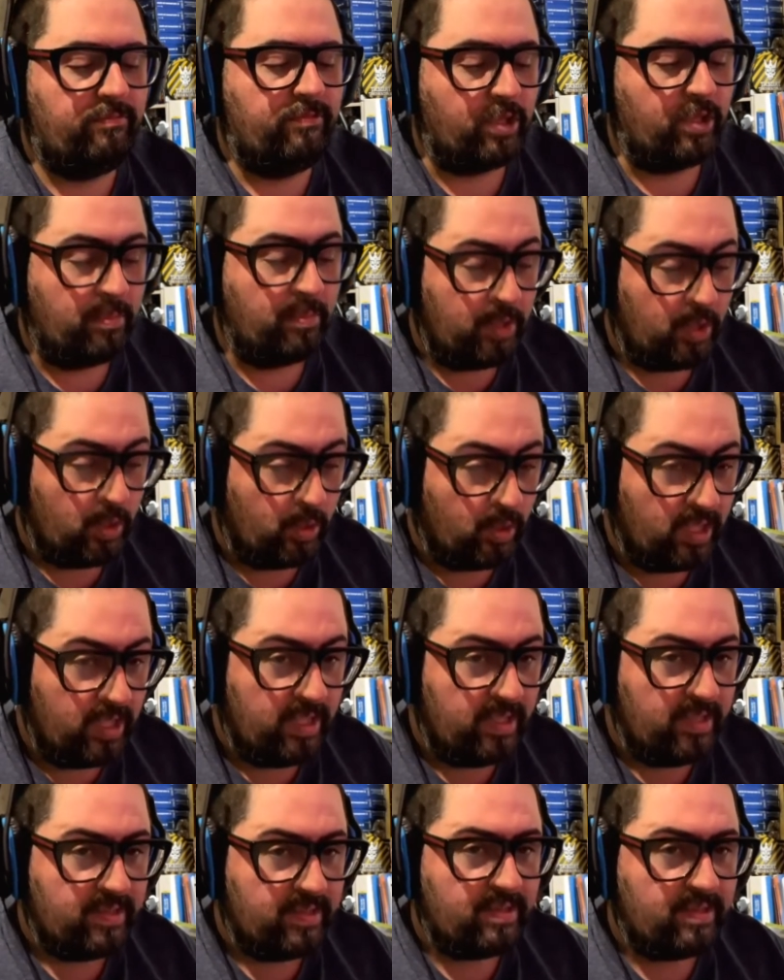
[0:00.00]

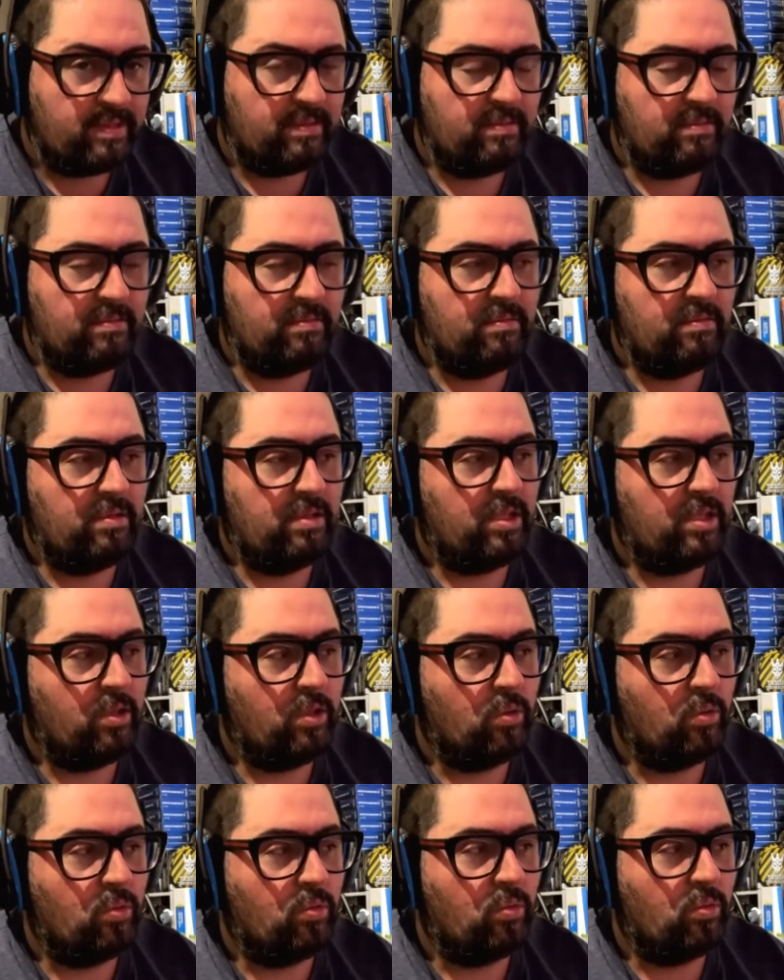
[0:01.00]
communities,
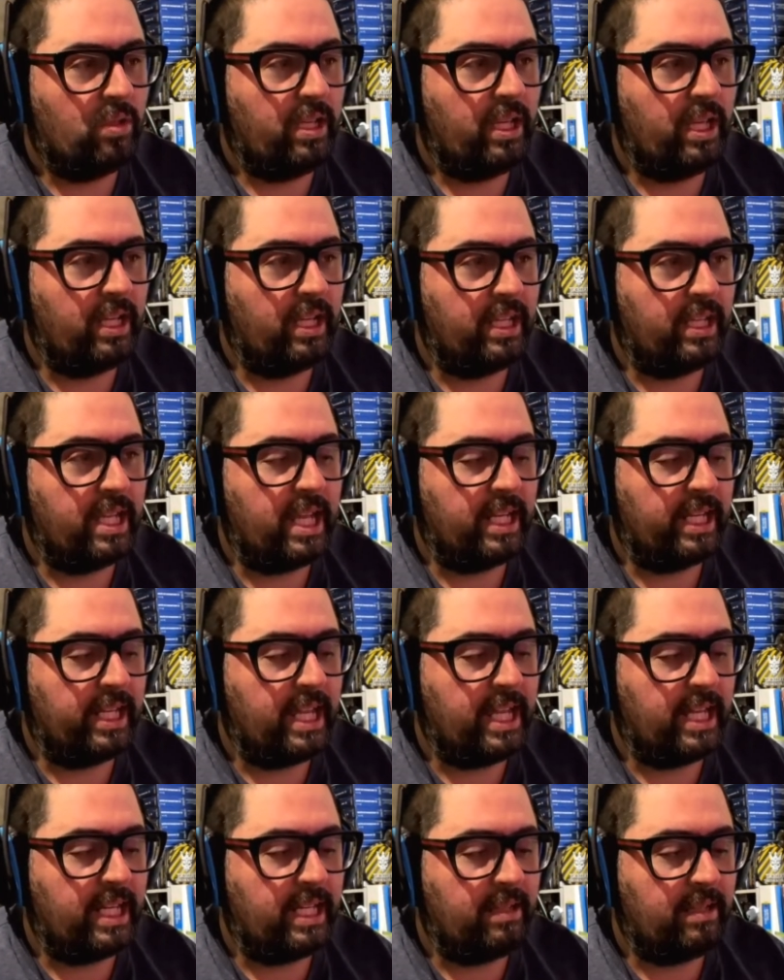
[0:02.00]
and
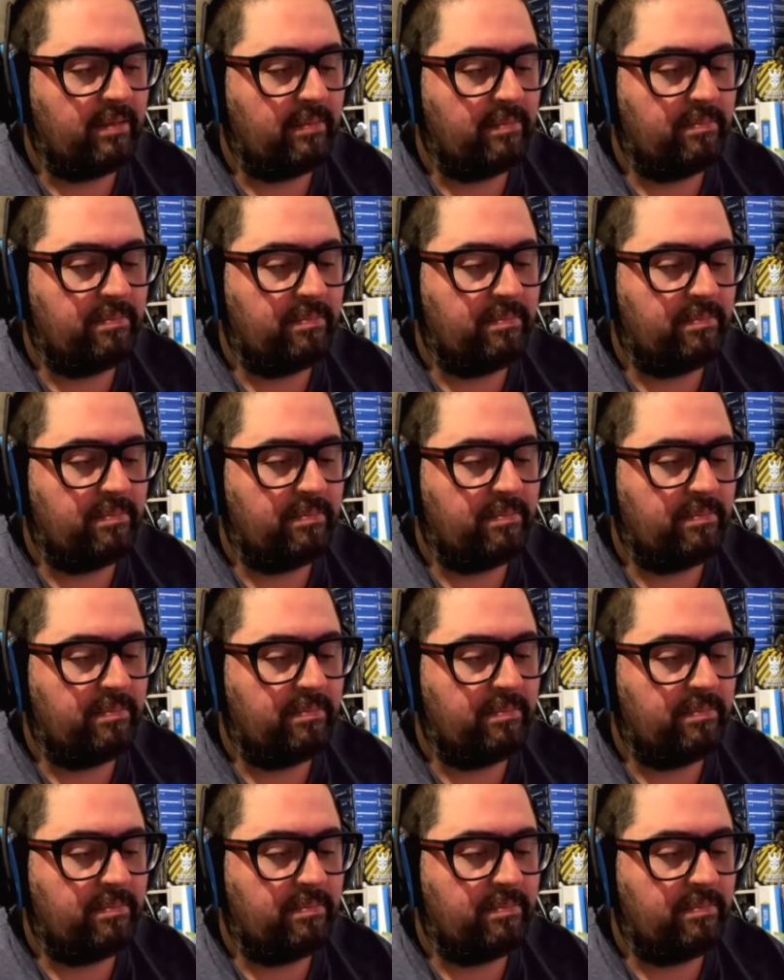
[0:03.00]
getting